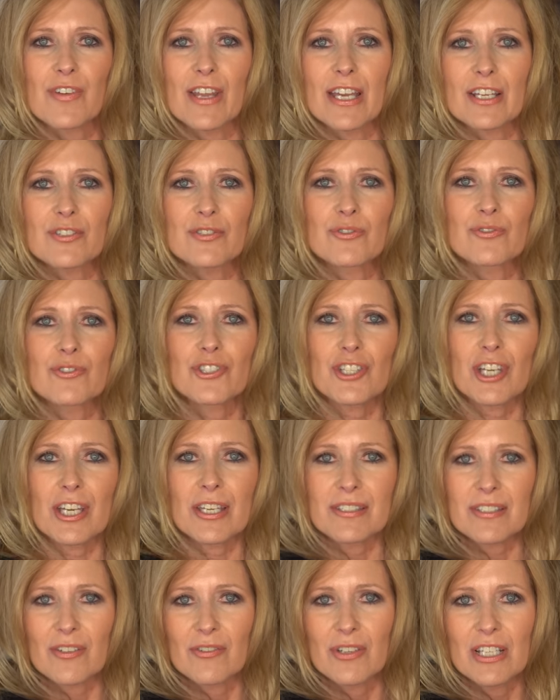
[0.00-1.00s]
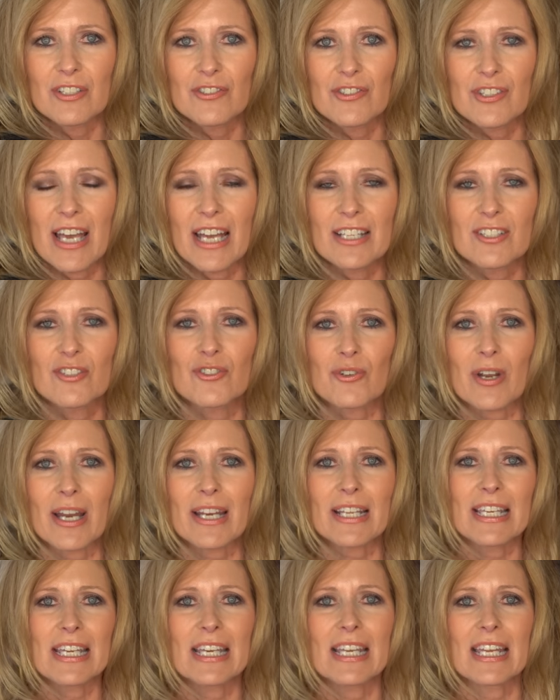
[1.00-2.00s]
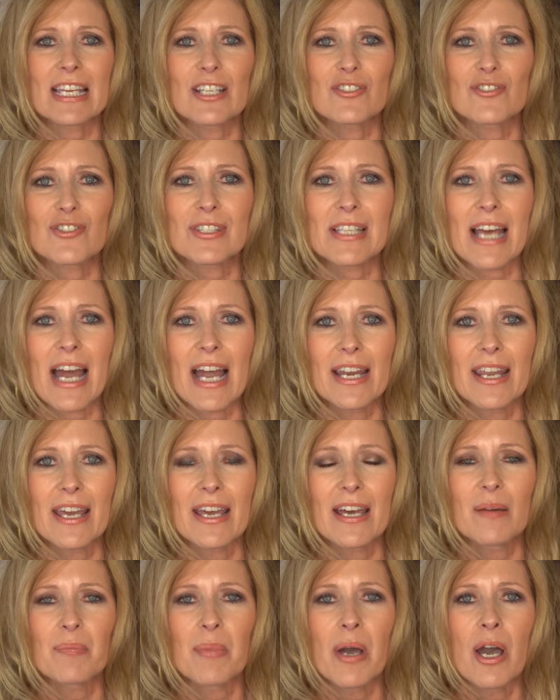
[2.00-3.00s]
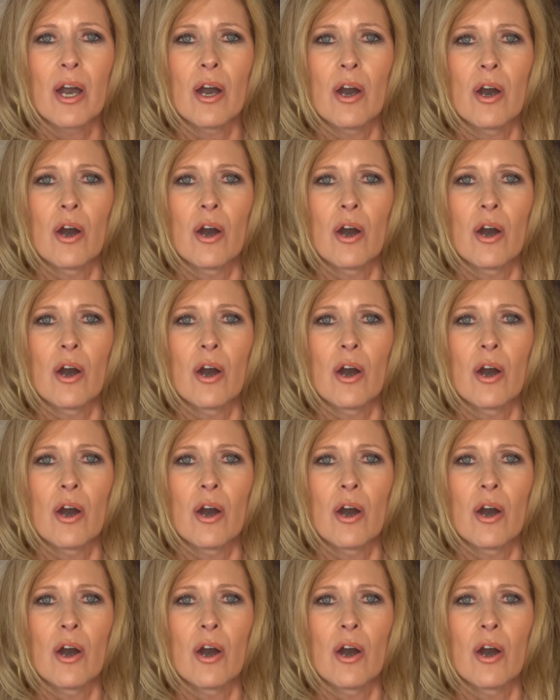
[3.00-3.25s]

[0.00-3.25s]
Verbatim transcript: flex your chest on each side to try to get each side up.